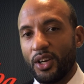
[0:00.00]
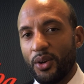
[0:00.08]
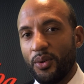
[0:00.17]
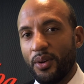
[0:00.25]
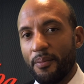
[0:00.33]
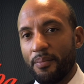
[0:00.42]

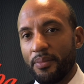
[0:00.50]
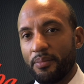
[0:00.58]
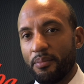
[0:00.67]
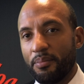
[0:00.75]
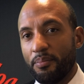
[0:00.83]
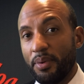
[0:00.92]
So
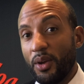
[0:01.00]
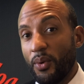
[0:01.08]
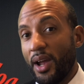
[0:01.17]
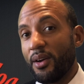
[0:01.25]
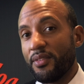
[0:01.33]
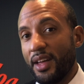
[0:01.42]
be
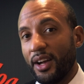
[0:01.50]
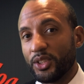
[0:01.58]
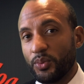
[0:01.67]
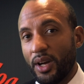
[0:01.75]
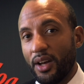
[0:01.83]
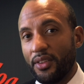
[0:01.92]
aware of
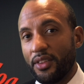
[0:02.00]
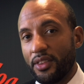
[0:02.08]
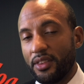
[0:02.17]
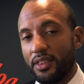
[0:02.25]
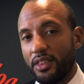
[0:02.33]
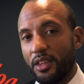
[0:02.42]
that as well,
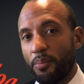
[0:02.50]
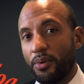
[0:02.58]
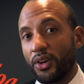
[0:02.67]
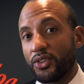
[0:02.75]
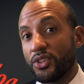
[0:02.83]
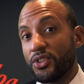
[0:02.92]
that the
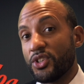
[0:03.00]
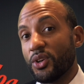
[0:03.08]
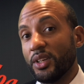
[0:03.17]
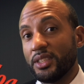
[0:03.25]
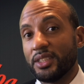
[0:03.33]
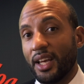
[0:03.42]
production
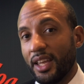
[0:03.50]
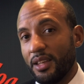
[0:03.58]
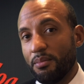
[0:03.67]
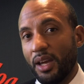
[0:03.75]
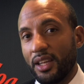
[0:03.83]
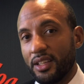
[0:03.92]
choices that
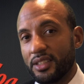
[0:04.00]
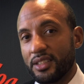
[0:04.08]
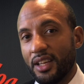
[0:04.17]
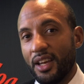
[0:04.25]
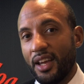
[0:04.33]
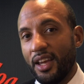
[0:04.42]
he
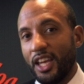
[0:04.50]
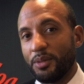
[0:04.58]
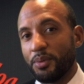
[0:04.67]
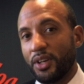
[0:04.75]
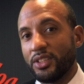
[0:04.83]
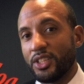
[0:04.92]
makes
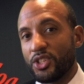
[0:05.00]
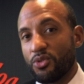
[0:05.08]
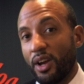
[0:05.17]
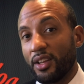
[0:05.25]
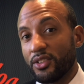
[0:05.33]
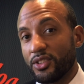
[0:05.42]
is because he's
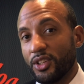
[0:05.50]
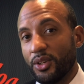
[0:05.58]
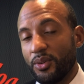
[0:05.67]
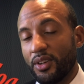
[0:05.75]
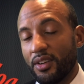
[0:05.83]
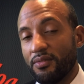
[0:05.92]
trying
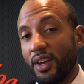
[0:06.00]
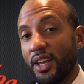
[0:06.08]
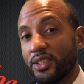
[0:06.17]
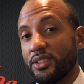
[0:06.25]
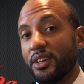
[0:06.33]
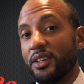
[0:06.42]
to
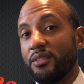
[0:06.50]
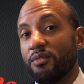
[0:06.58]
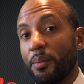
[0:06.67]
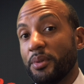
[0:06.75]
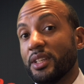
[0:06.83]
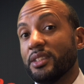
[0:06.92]
convey a
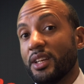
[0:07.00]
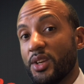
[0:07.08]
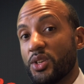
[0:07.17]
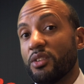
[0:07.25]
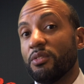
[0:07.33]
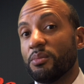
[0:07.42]
certain
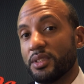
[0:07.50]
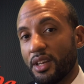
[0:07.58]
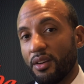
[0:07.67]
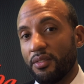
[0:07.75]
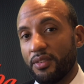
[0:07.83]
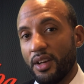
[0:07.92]
representation of
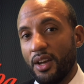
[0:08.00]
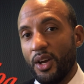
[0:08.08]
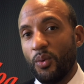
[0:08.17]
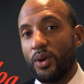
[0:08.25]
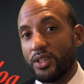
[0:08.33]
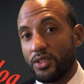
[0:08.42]
himself,
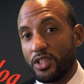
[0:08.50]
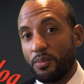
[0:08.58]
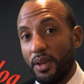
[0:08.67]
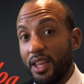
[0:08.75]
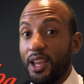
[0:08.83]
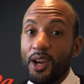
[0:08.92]
which is
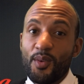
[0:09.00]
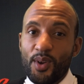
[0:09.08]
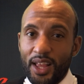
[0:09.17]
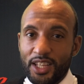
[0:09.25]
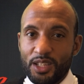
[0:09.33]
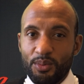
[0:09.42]
to be
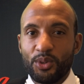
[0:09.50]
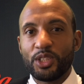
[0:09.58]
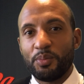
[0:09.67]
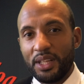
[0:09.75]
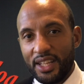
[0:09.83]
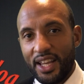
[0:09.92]

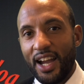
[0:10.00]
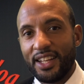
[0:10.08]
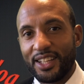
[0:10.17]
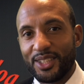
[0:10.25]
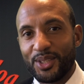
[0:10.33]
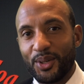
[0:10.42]
relatable, to be the
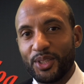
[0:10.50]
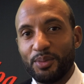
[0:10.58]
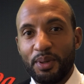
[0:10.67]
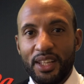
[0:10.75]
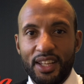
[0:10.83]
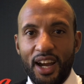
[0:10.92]
guy next door,
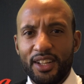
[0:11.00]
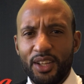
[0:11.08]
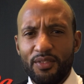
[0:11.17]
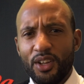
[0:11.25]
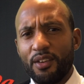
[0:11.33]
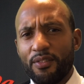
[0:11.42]
to be the guy
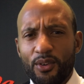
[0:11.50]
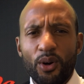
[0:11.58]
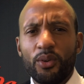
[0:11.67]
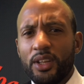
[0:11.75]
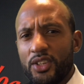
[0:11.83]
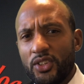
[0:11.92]
that you've known
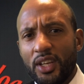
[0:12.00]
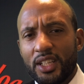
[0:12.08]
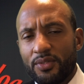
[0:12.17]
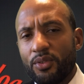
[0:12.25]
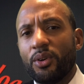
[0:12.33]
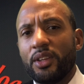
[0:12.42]
for all these
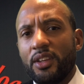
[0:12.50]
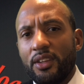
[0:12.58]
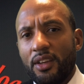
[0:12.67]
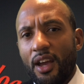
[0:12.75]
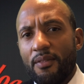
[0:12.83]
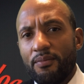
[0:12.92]
years, for all the
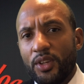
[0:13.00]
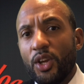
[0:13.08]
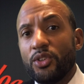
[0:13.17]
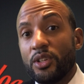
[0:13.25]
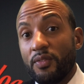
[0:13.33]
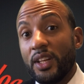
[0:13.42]

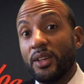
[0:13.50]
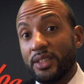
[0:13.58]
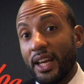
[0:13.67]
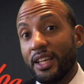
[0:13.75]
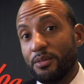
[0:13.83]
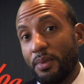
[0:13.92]
YouTube
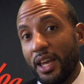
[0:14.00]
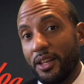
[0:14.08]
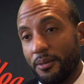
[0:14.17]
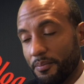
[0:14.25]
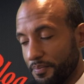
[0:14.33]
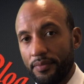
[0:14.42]
videos that he's
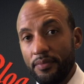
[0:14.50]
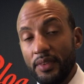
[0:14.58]
made.